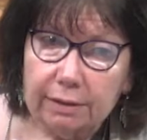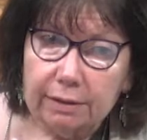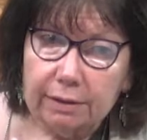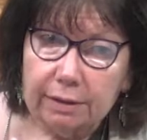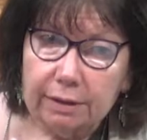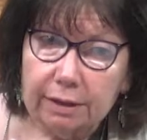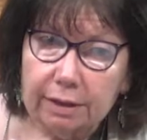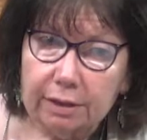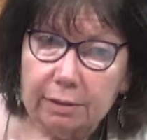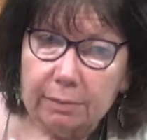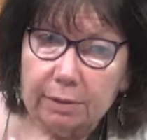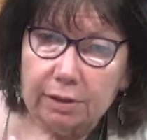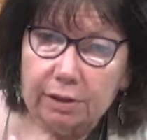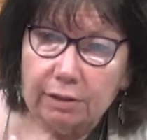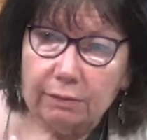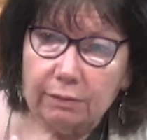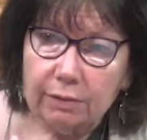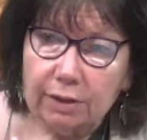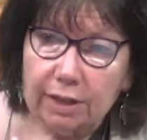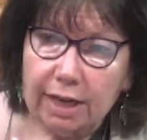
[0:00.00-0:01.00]
Especially if
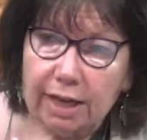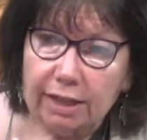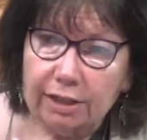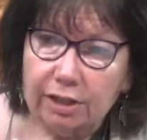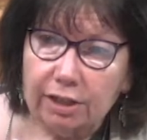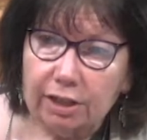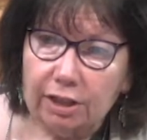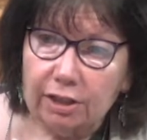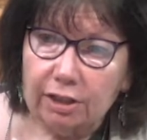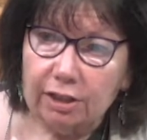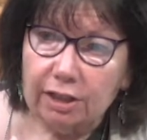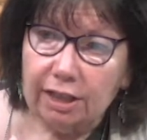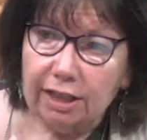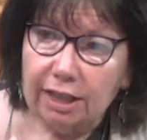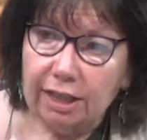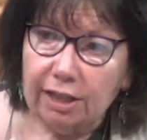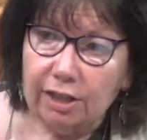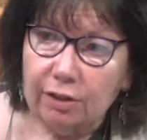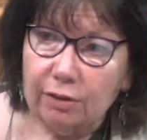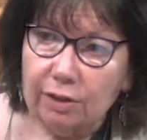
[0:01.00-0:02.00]
you're catching the
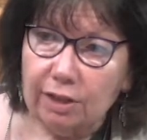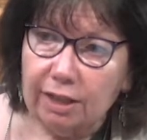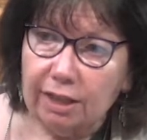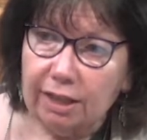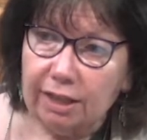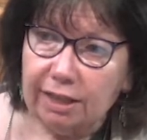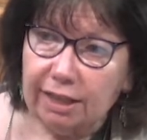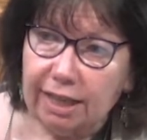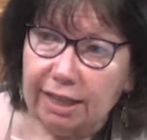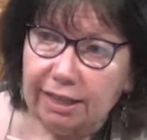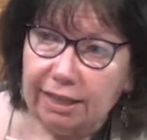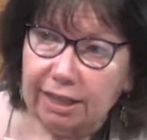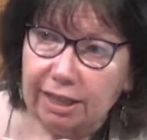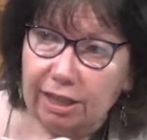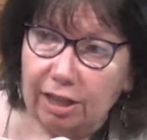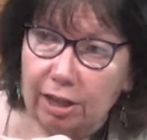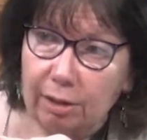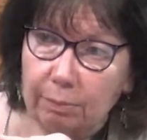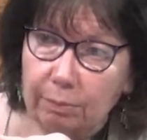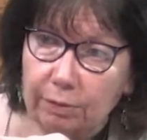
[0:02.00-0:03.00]
kid who did this, that's the
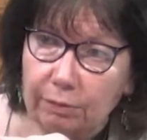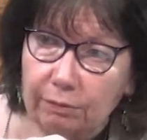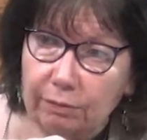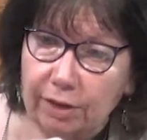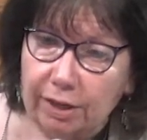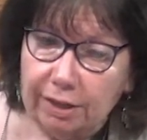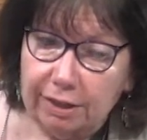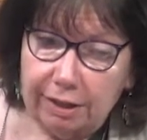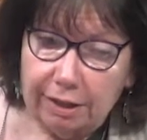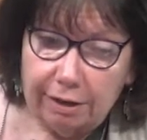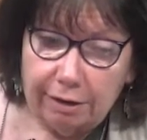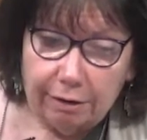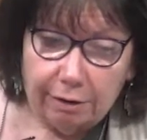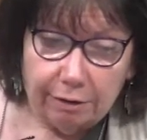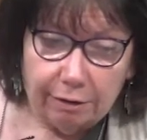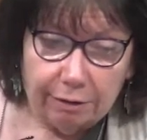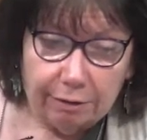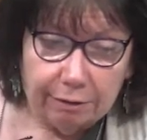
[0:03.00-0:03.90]
culprit right there.